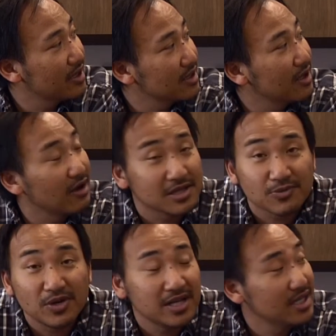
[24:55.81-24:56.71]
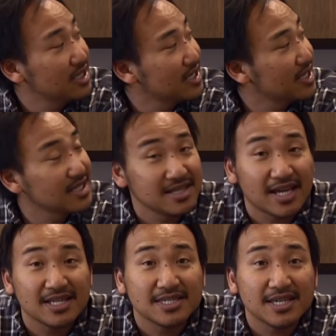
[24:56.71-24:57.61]
laws written in the
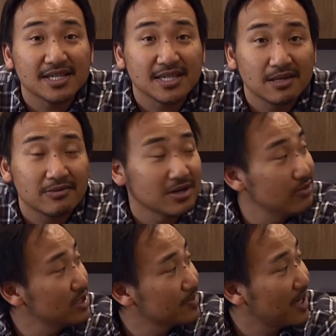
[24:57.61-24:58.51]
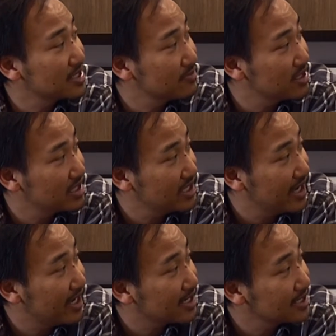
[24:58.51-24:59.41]
1996 Immigrant Responsibility
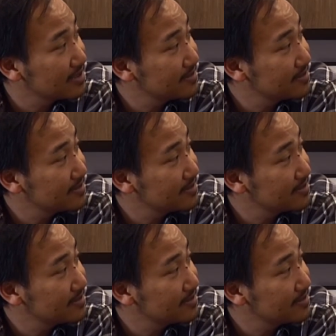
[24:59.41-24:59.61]
Act.